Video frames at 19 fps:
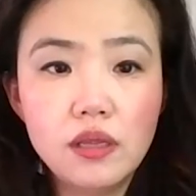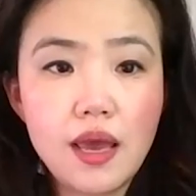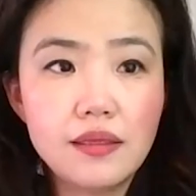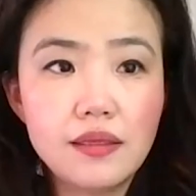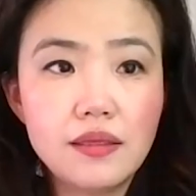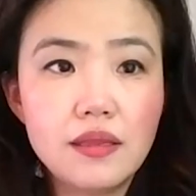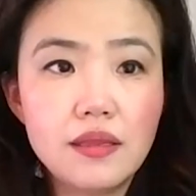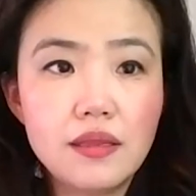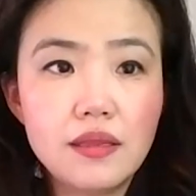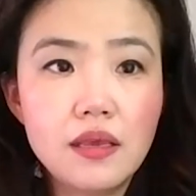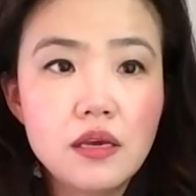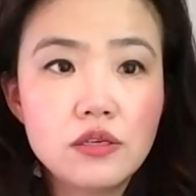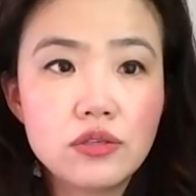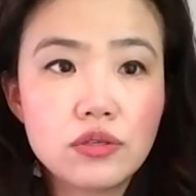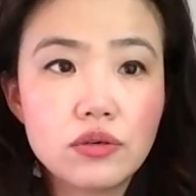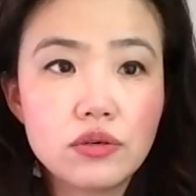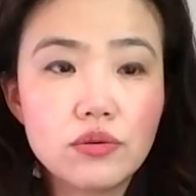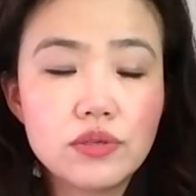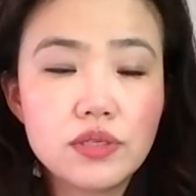And
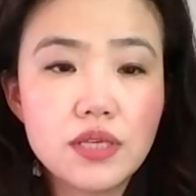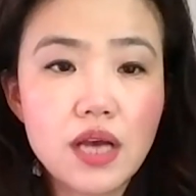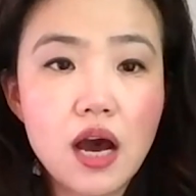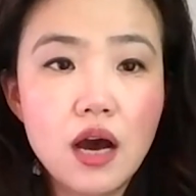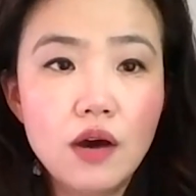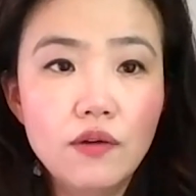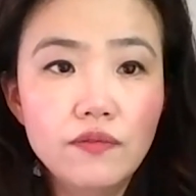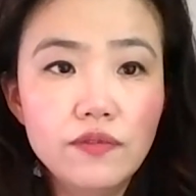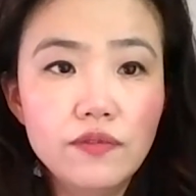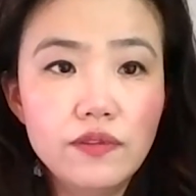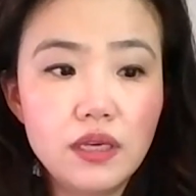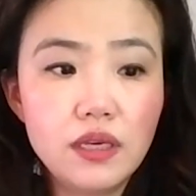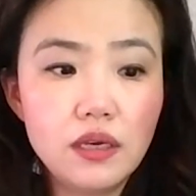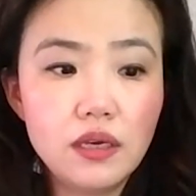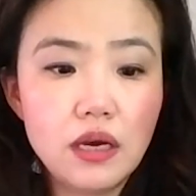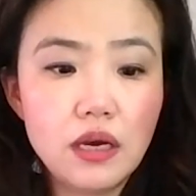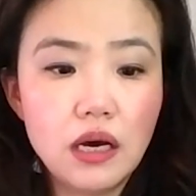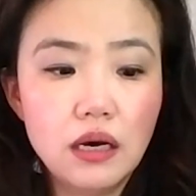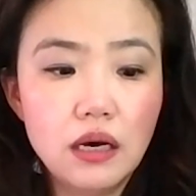so some of
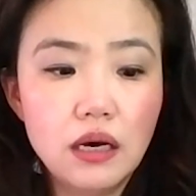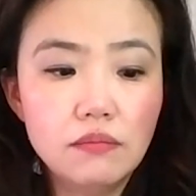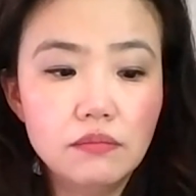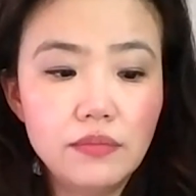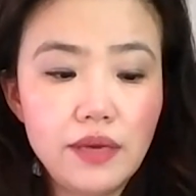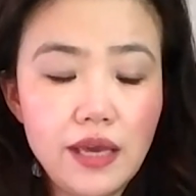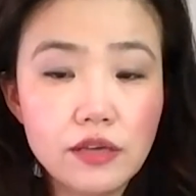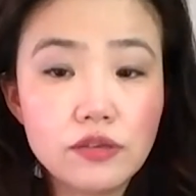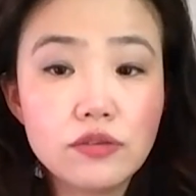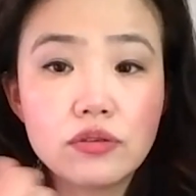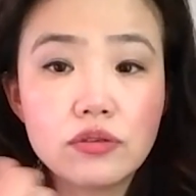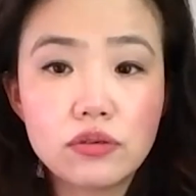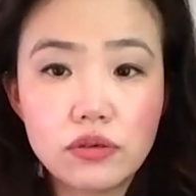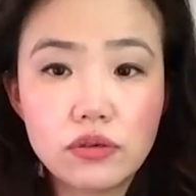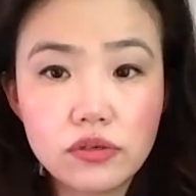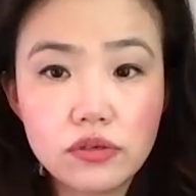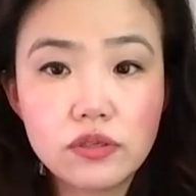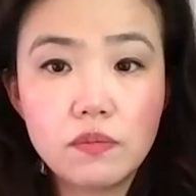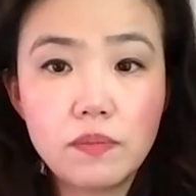the
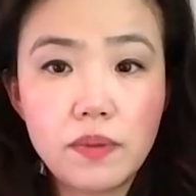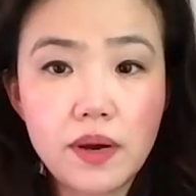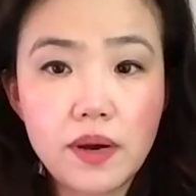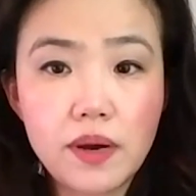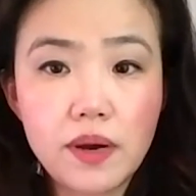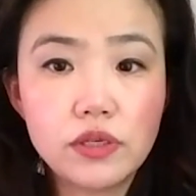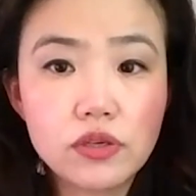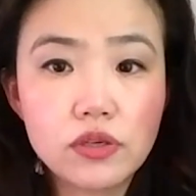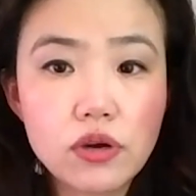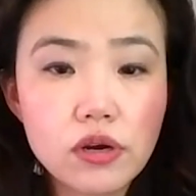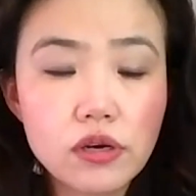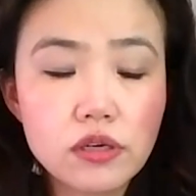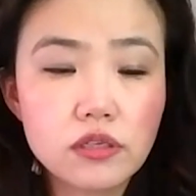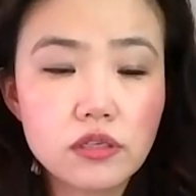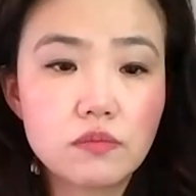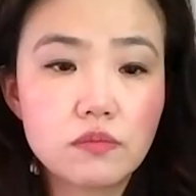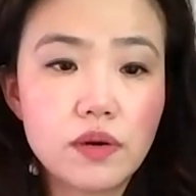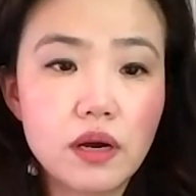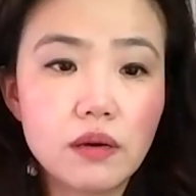answers the bot
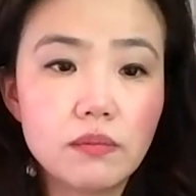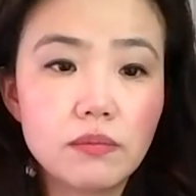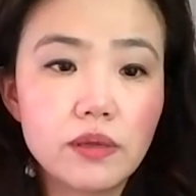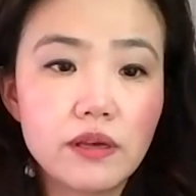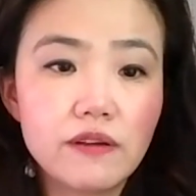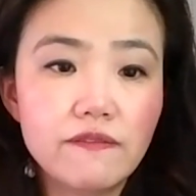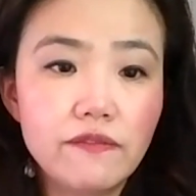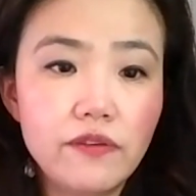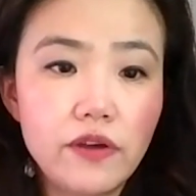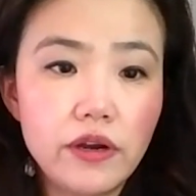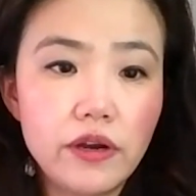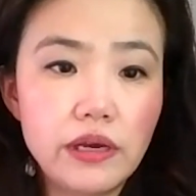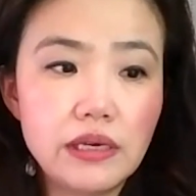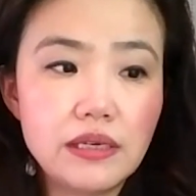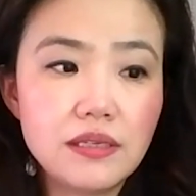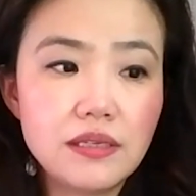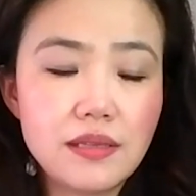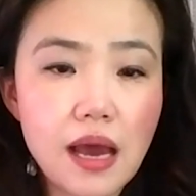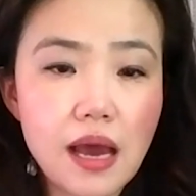returns are probably very
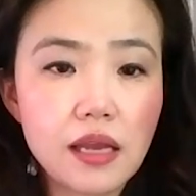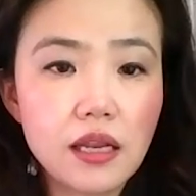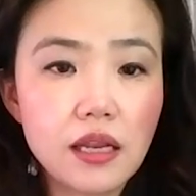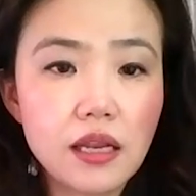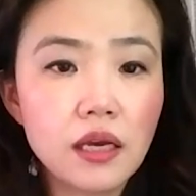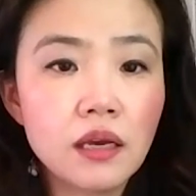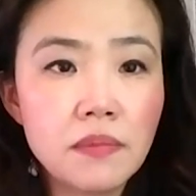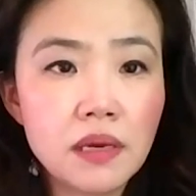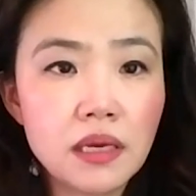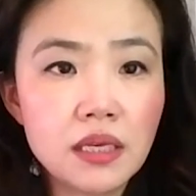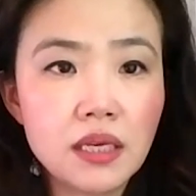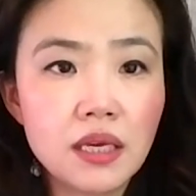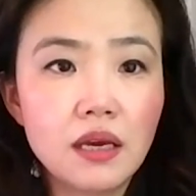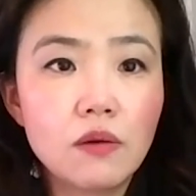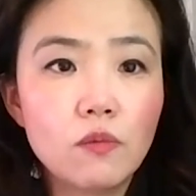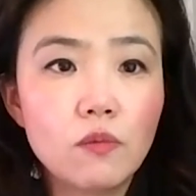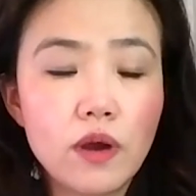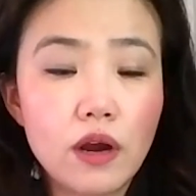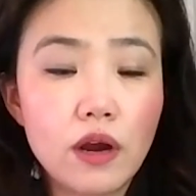static,
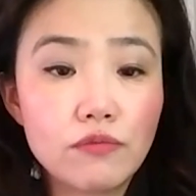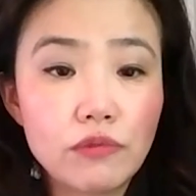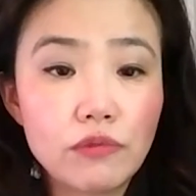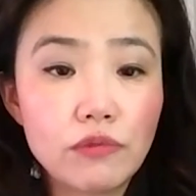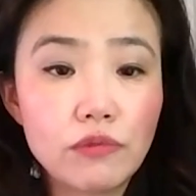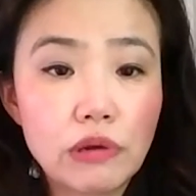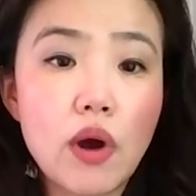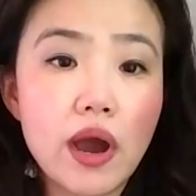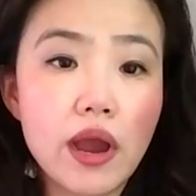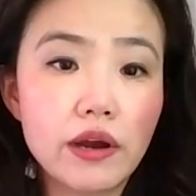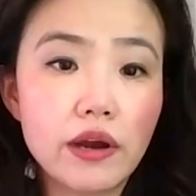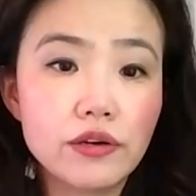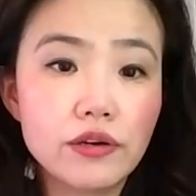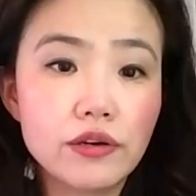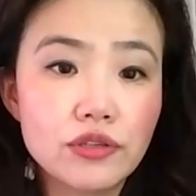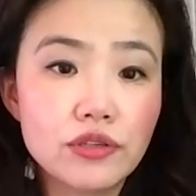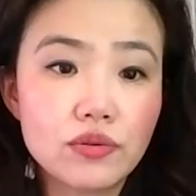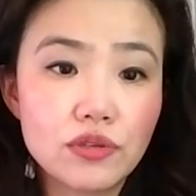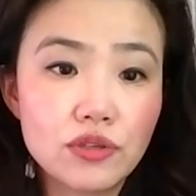meaning we're required
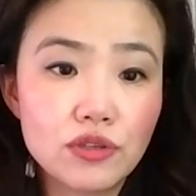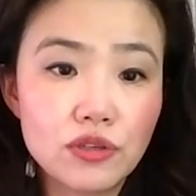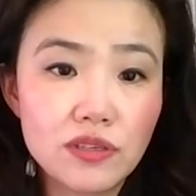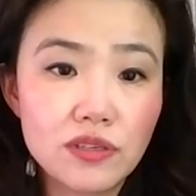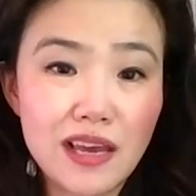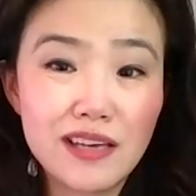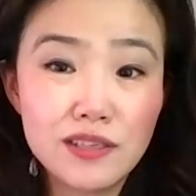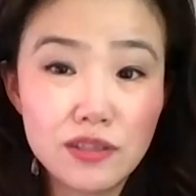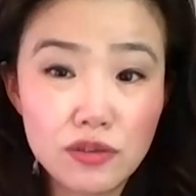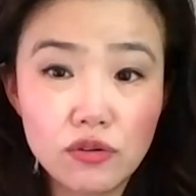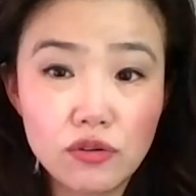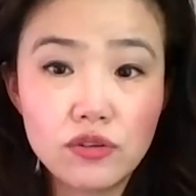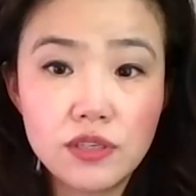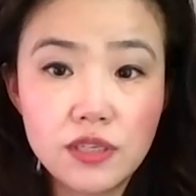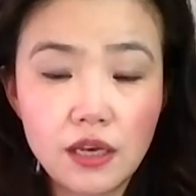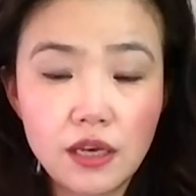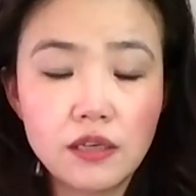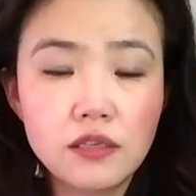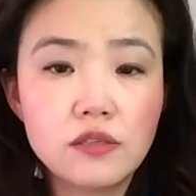to say certain
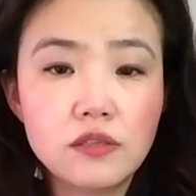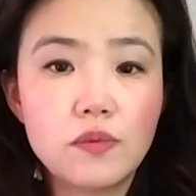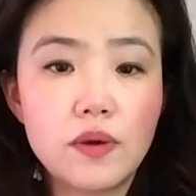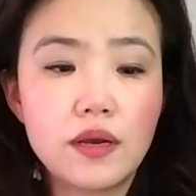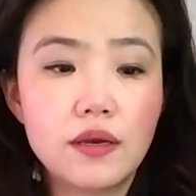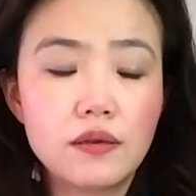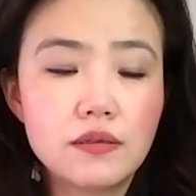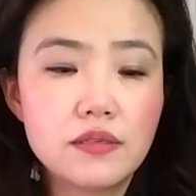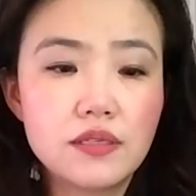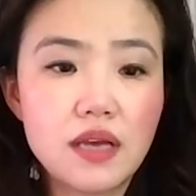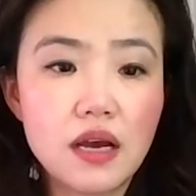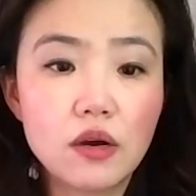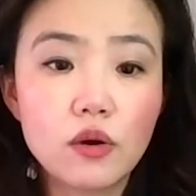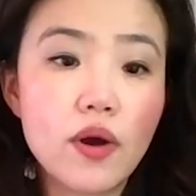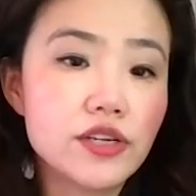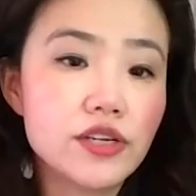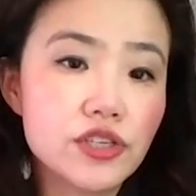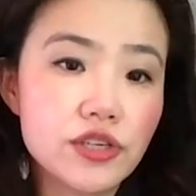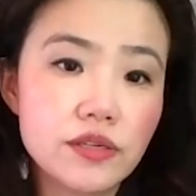things when some
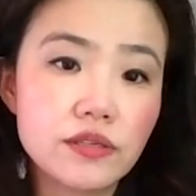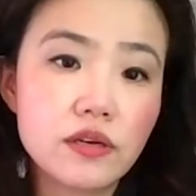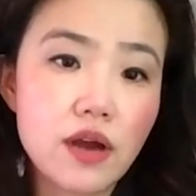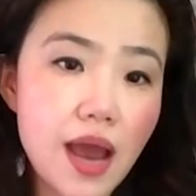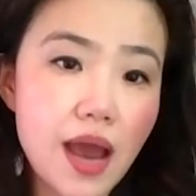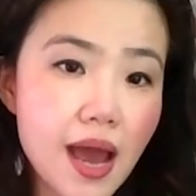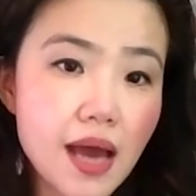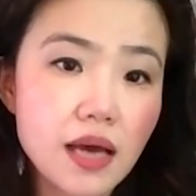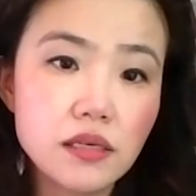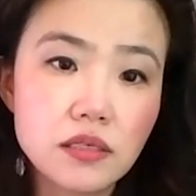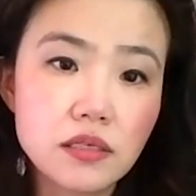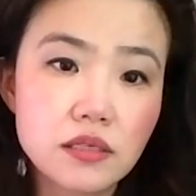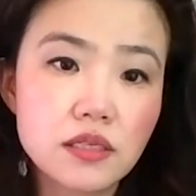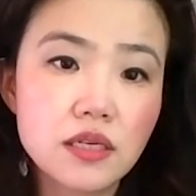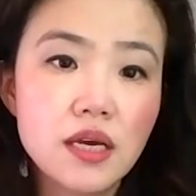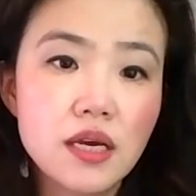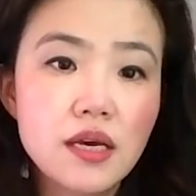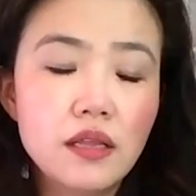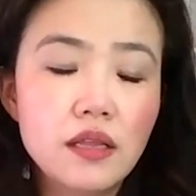questions are
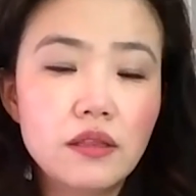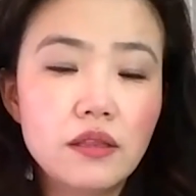asked.